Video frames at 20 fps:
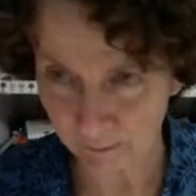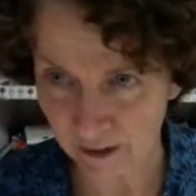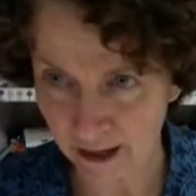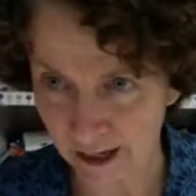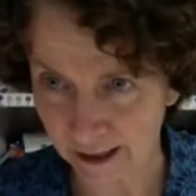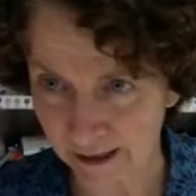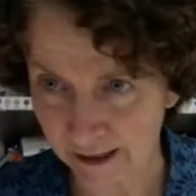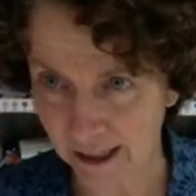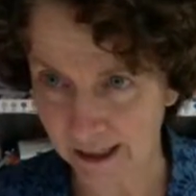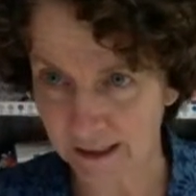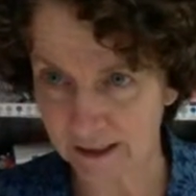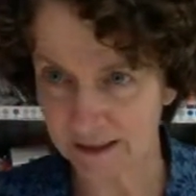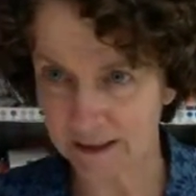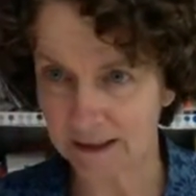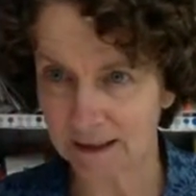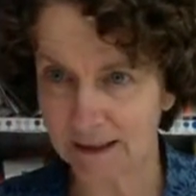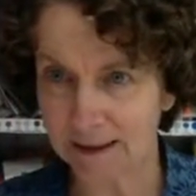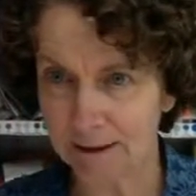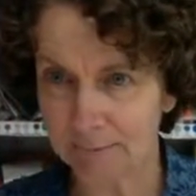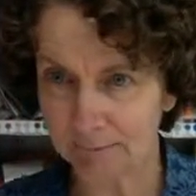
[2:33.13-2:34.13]
that
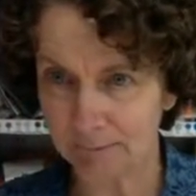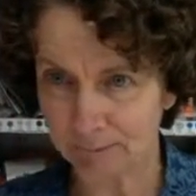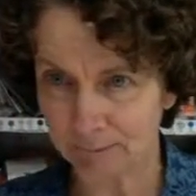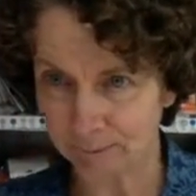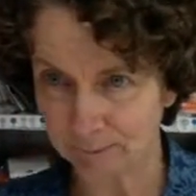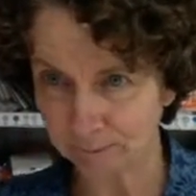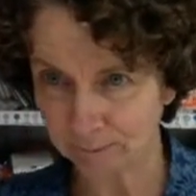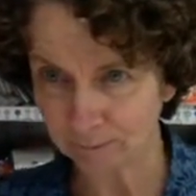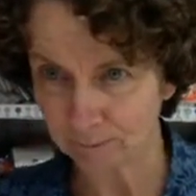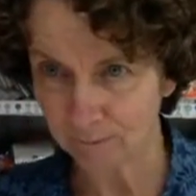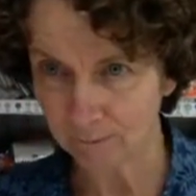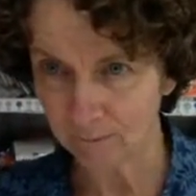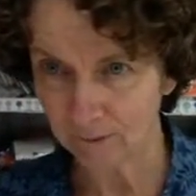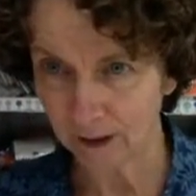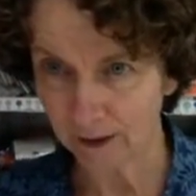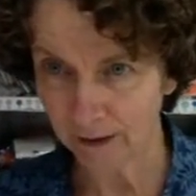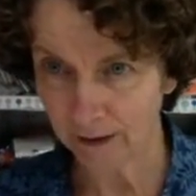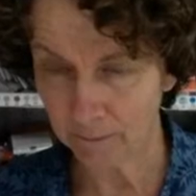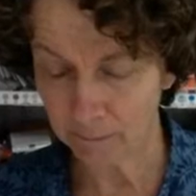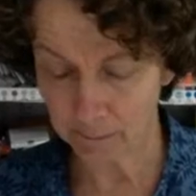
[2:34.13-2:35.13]
nicely
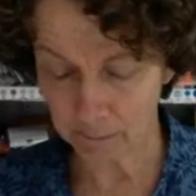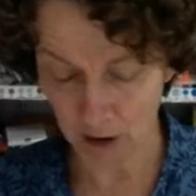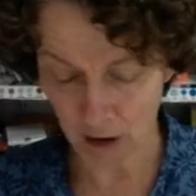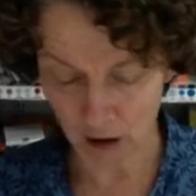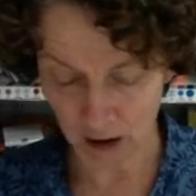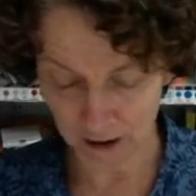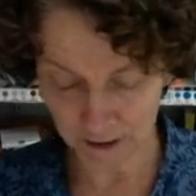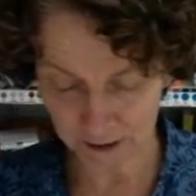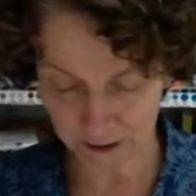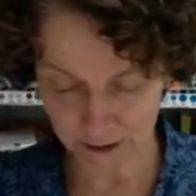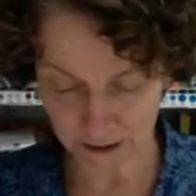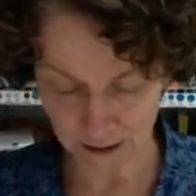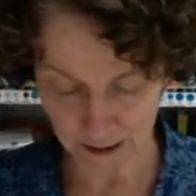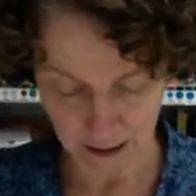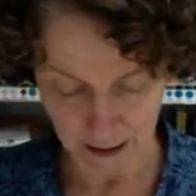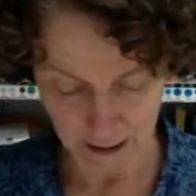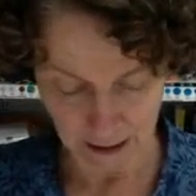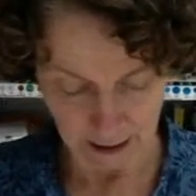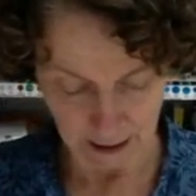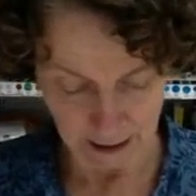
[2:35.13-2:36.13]
embossed
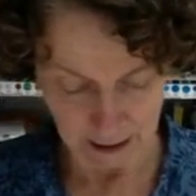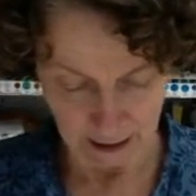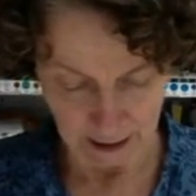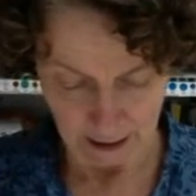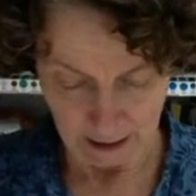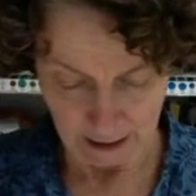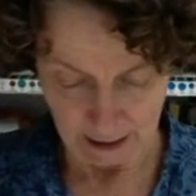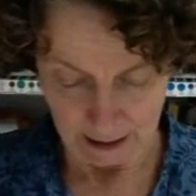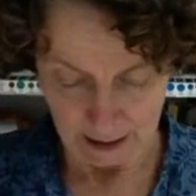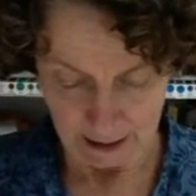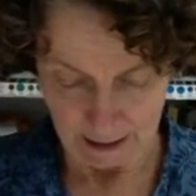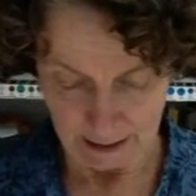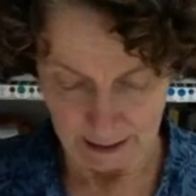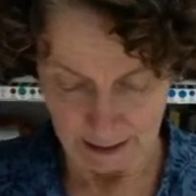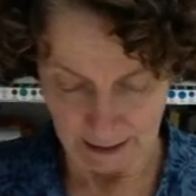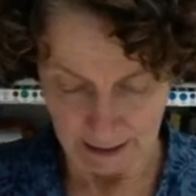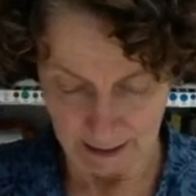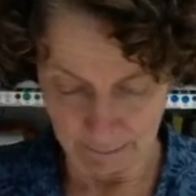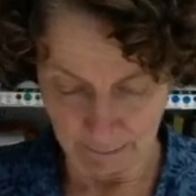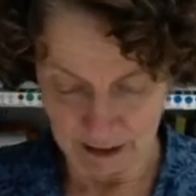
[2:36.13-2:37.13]

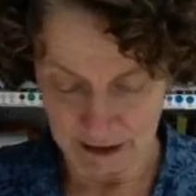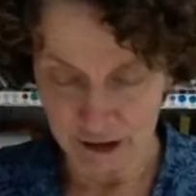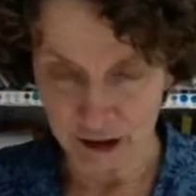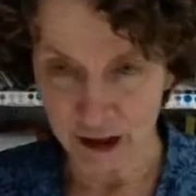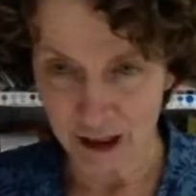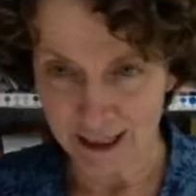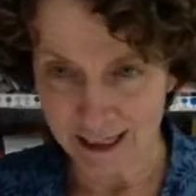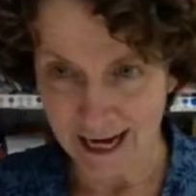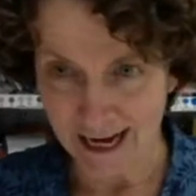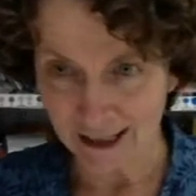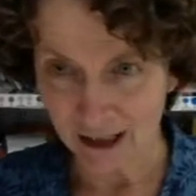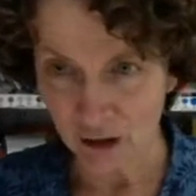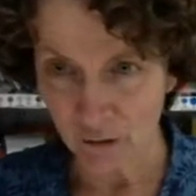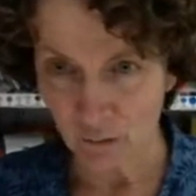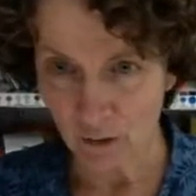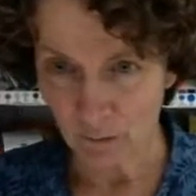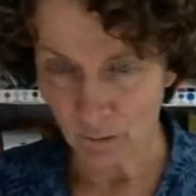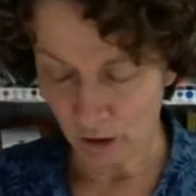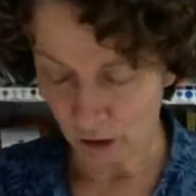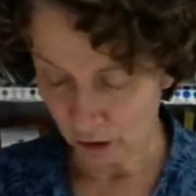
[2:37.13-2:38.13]
image. Next,
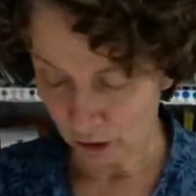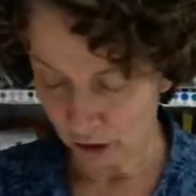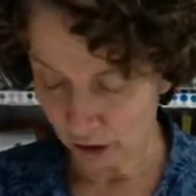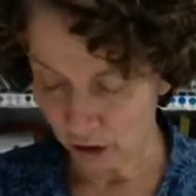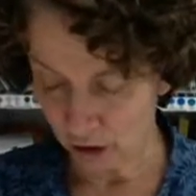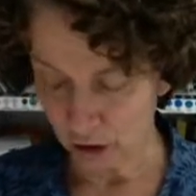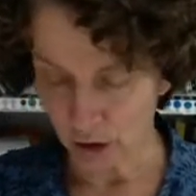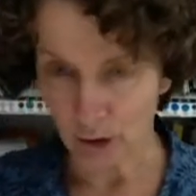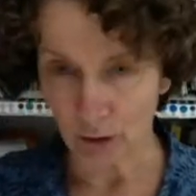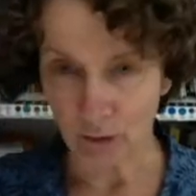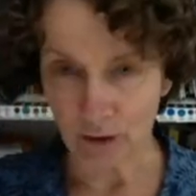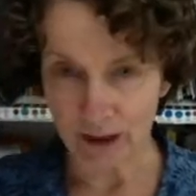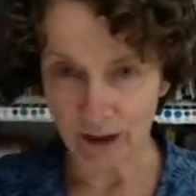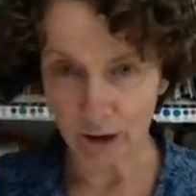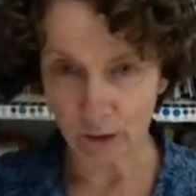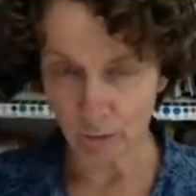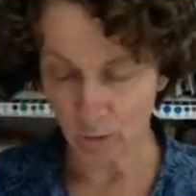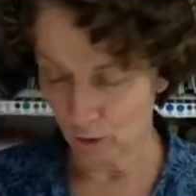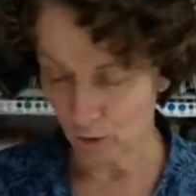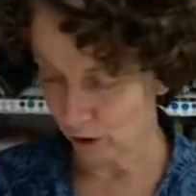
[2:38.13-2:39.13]
what we're going to do
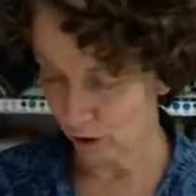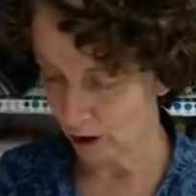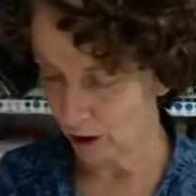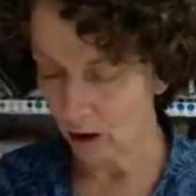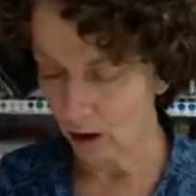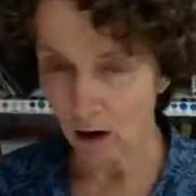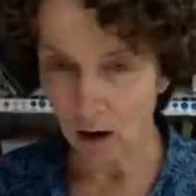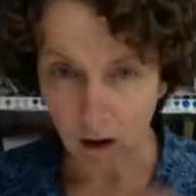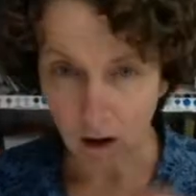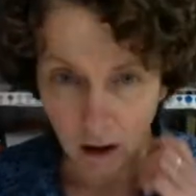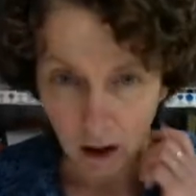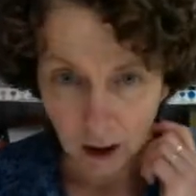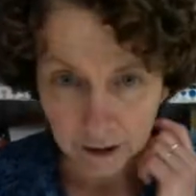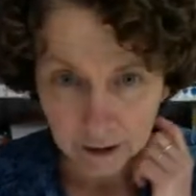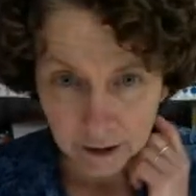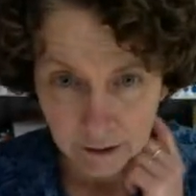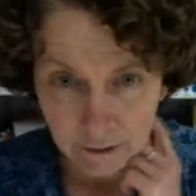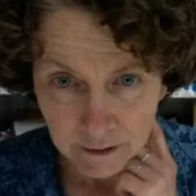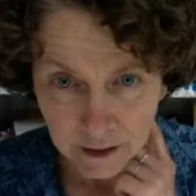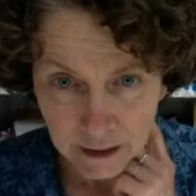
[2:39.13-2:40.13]
is work on
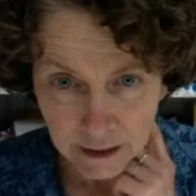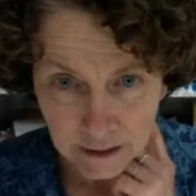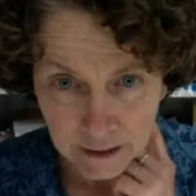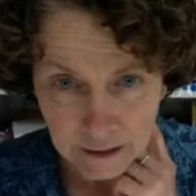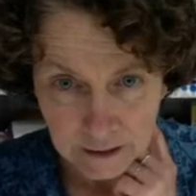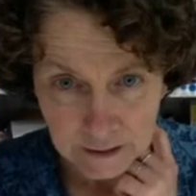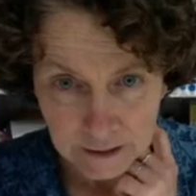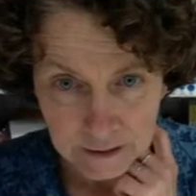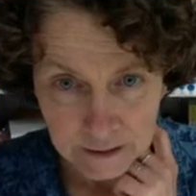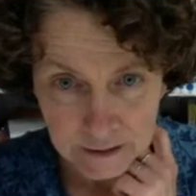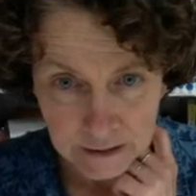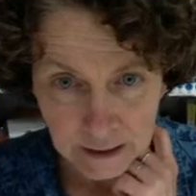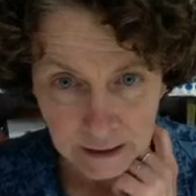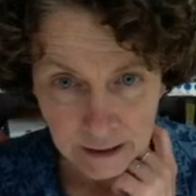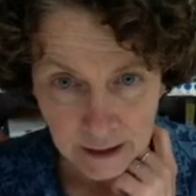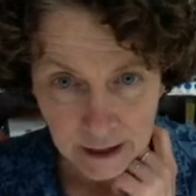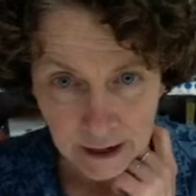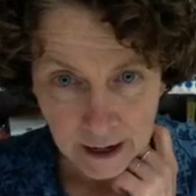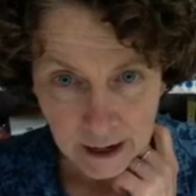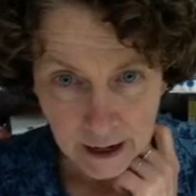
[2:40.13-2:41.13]
these
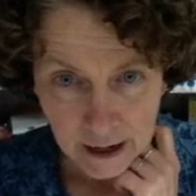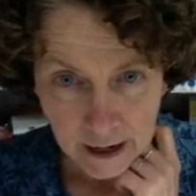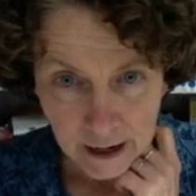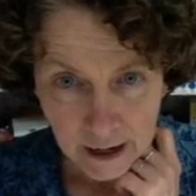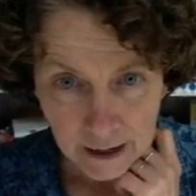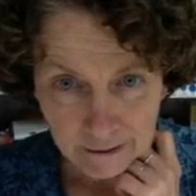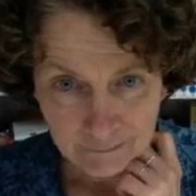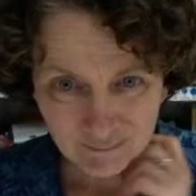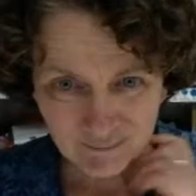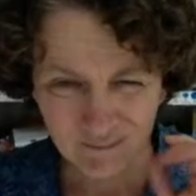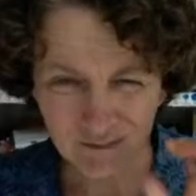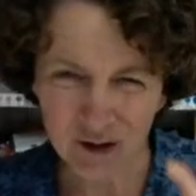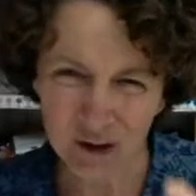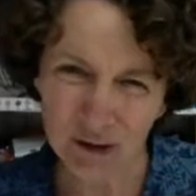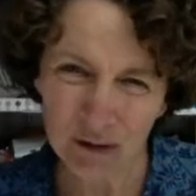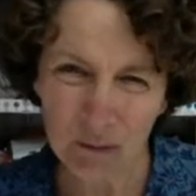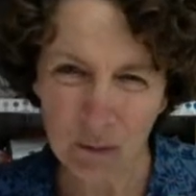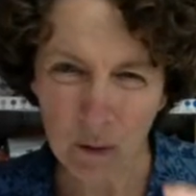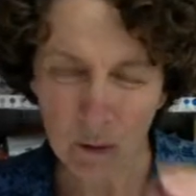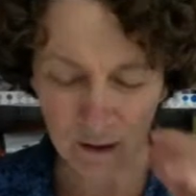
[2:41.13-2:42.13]
sort
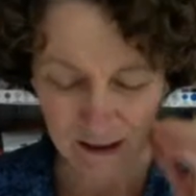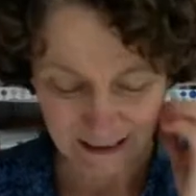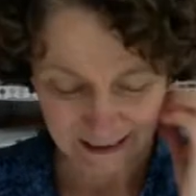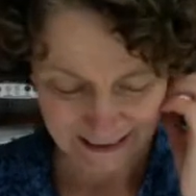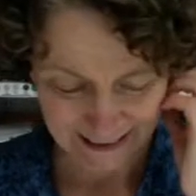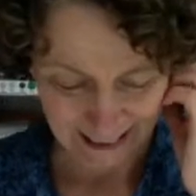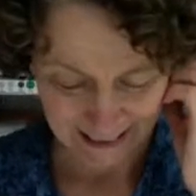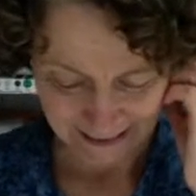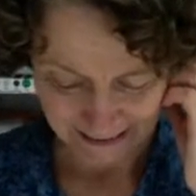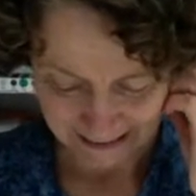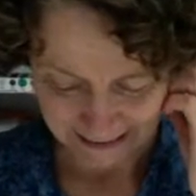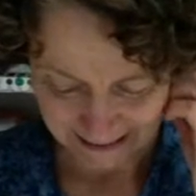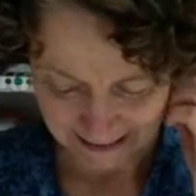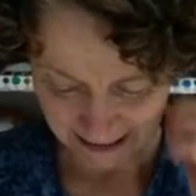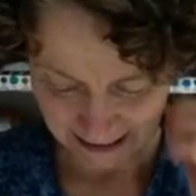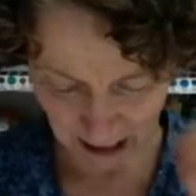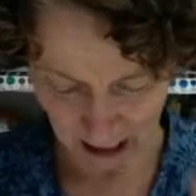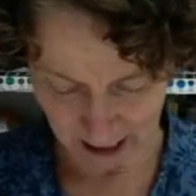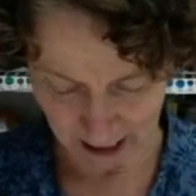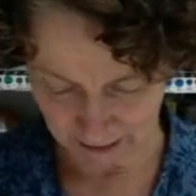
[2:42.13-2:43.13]
of poinsettia
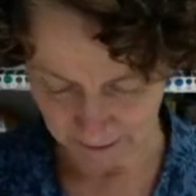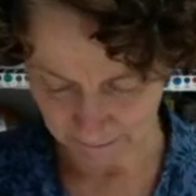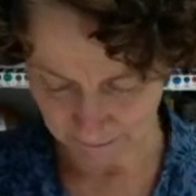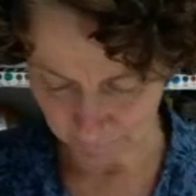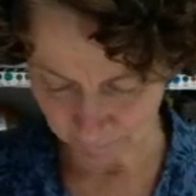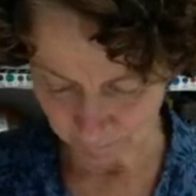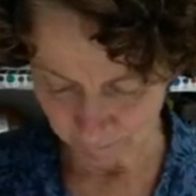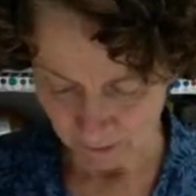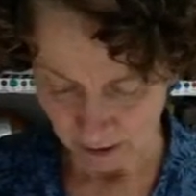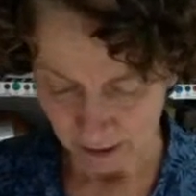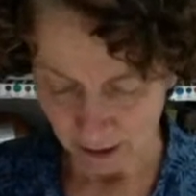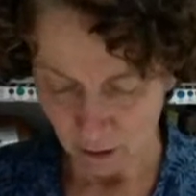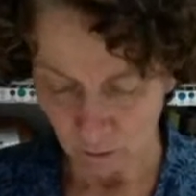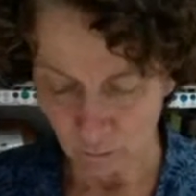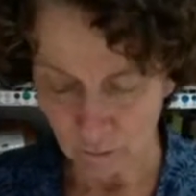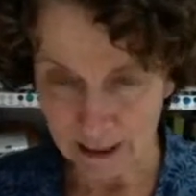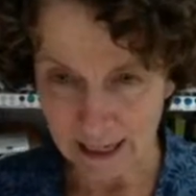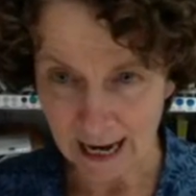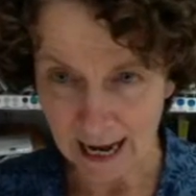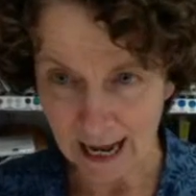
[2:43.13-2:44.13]
style.
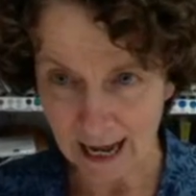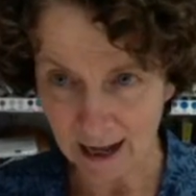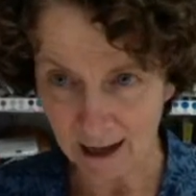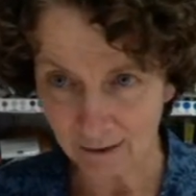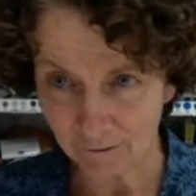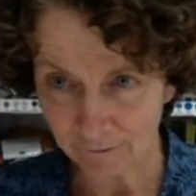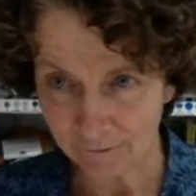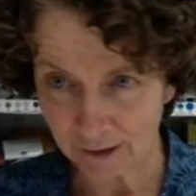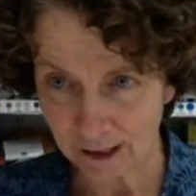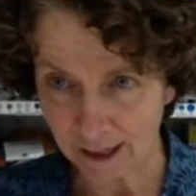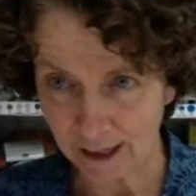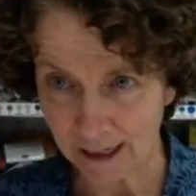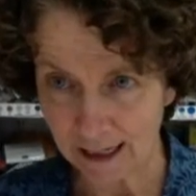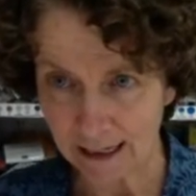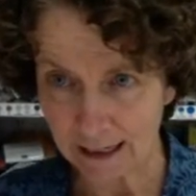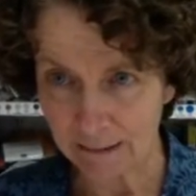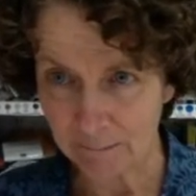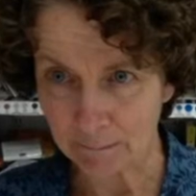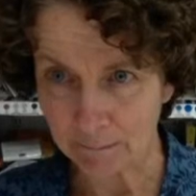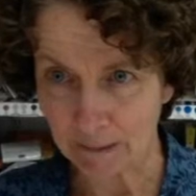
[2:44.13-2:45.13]
We have
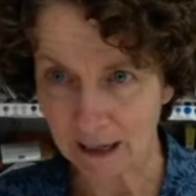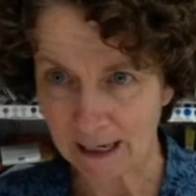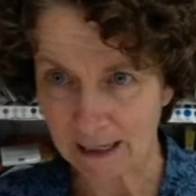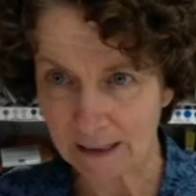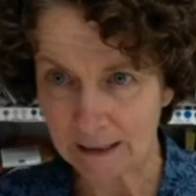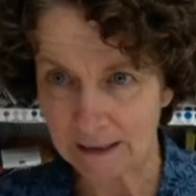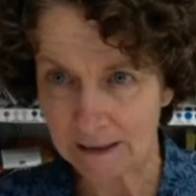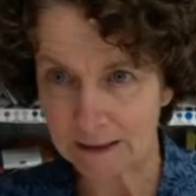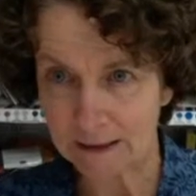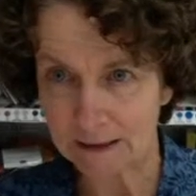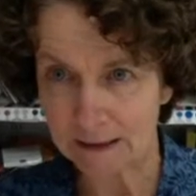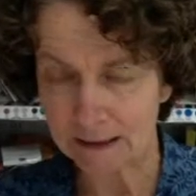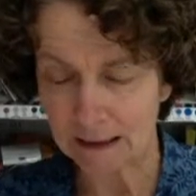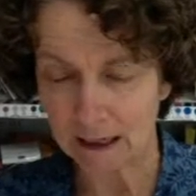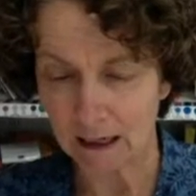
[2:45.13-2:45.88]
a base